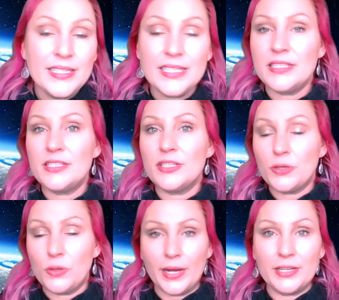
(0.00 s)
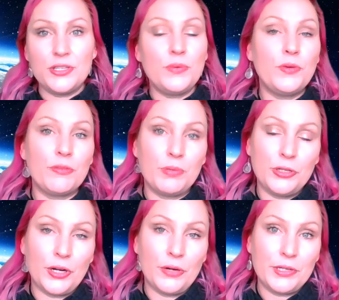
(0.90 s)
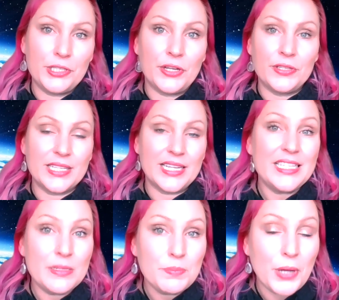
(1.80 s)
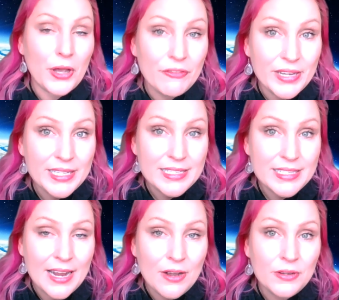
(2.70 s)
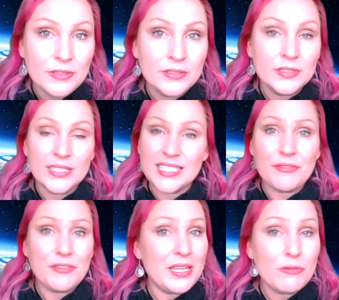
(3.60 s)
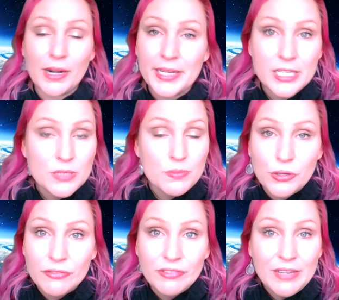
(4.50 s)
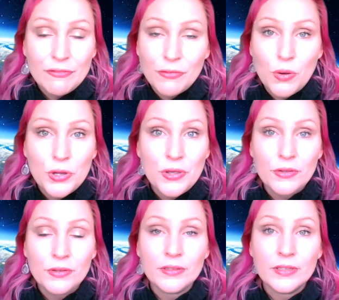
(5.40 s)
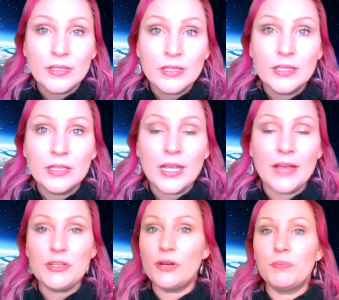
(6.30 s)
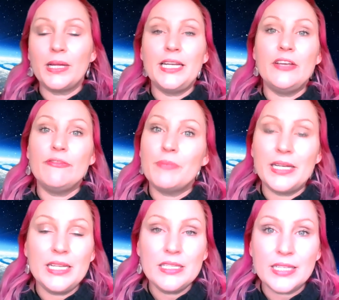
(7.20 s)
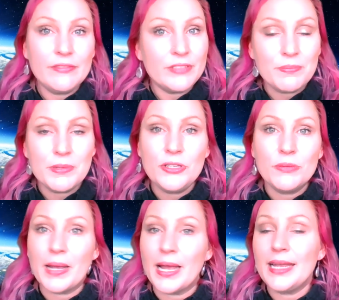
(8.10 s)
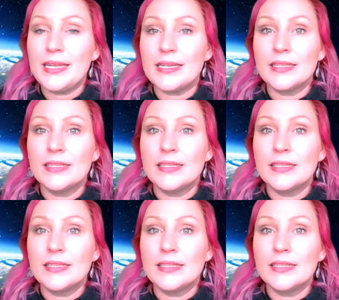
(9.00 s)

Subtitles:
This is the question with Pluto returns. Is it perfect now? Is everything running smoothly for you? Have you got plenty of money saved up in your bank?